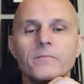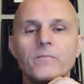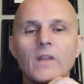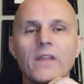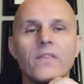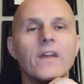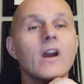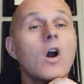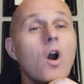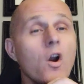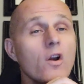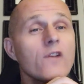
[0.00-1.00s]
There
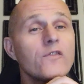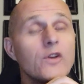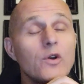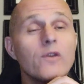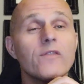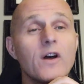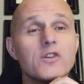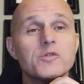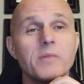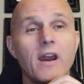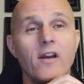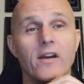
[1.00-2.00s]
are a few of those
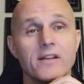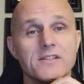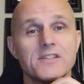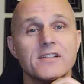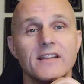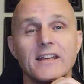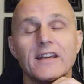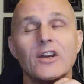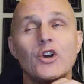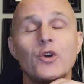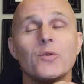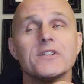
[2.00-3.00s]
parents
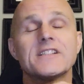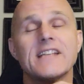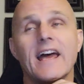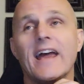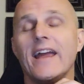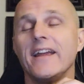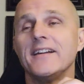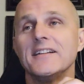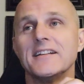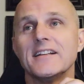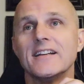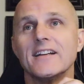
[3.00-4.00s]
who will say,
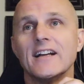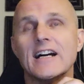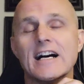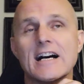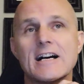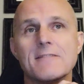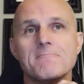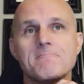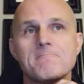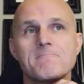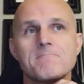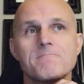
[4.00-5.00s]
um,
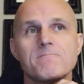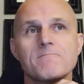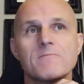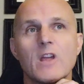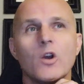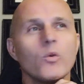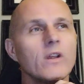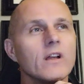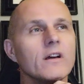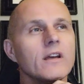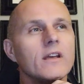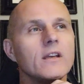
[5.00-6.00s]

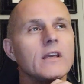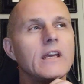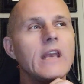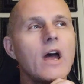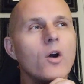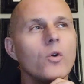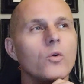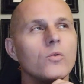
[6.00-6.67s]
well, you know,